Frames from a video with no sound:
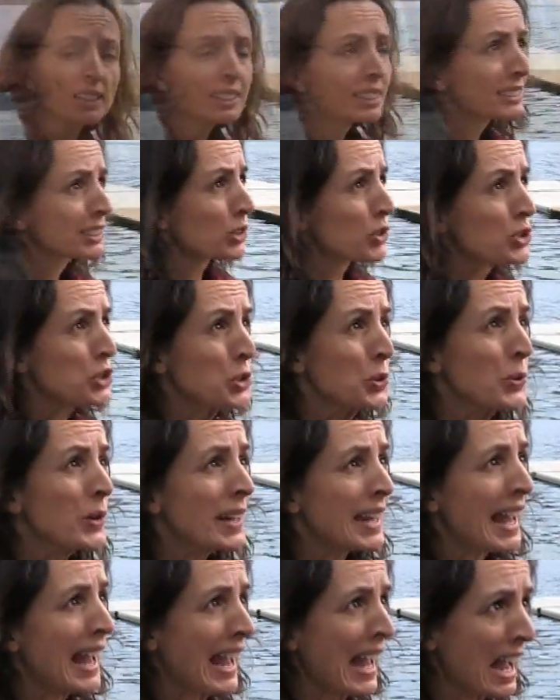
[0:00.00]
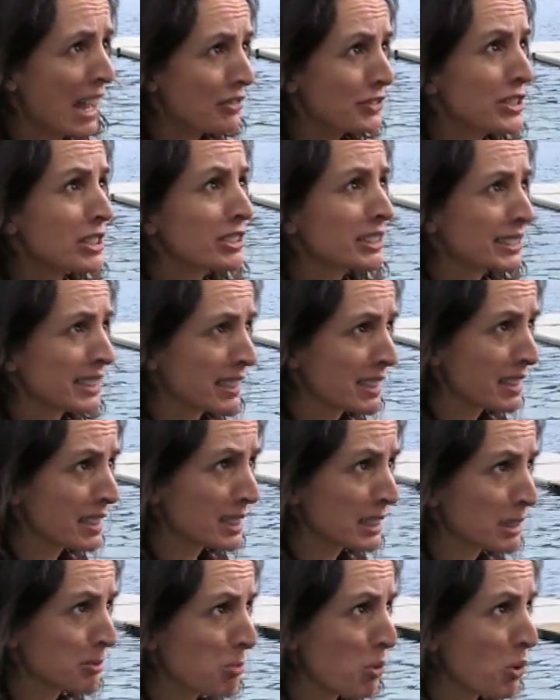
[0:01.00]
So 2.5 years into the
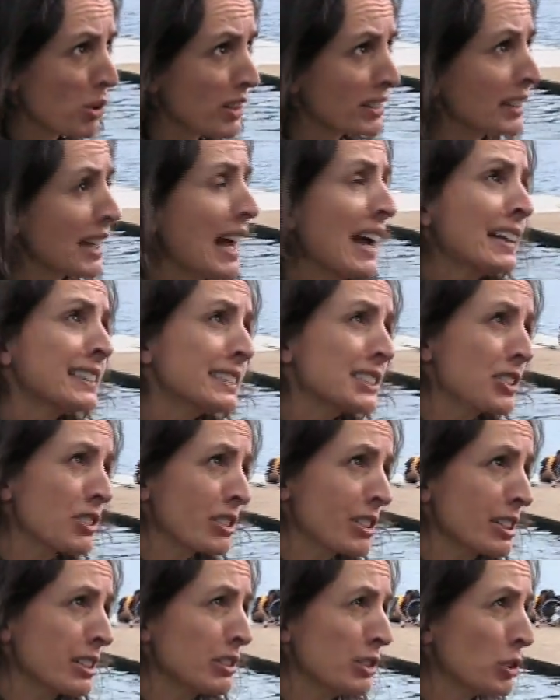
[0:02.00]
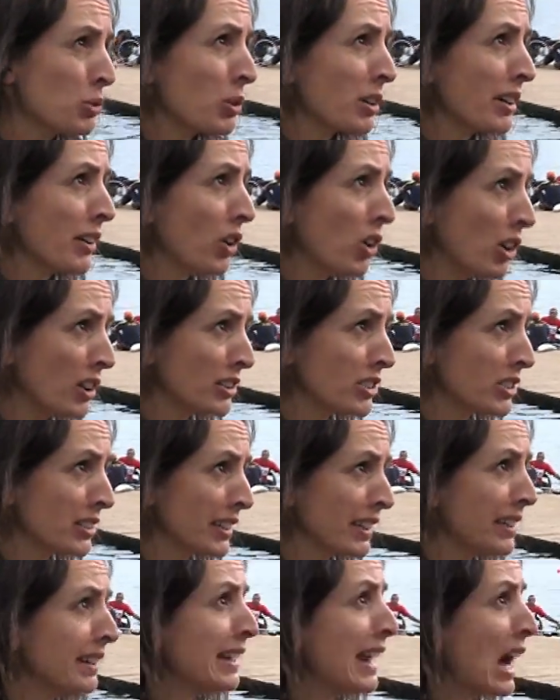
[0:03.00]
sport, last year you were an
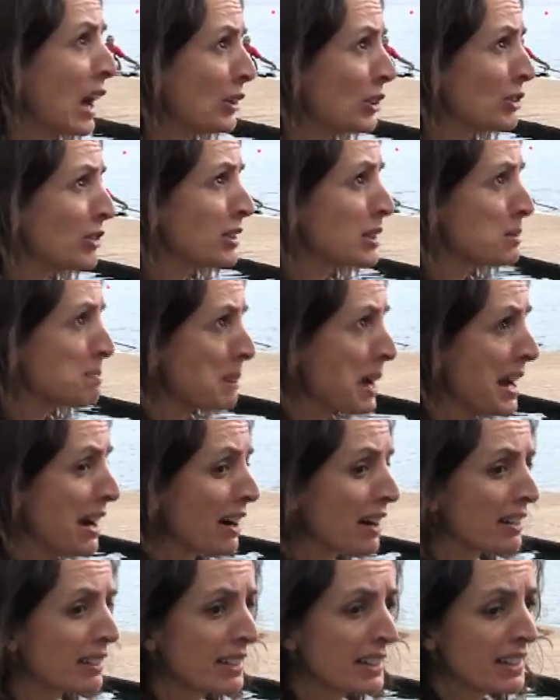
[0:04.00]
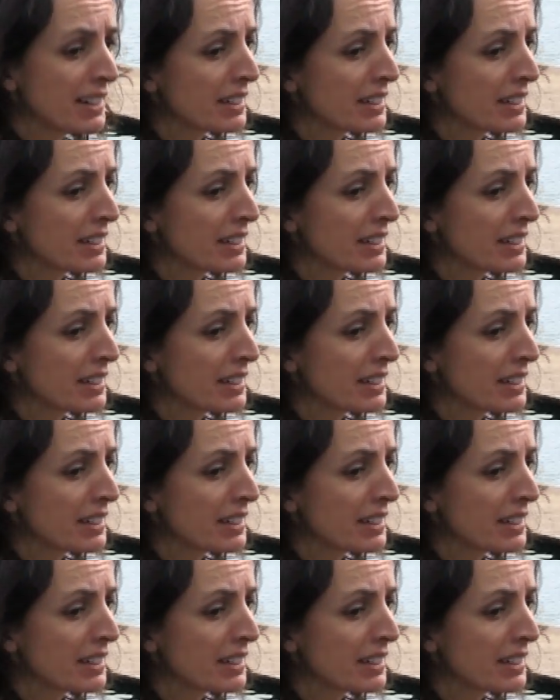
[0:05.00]
alternate, now you're in the pair.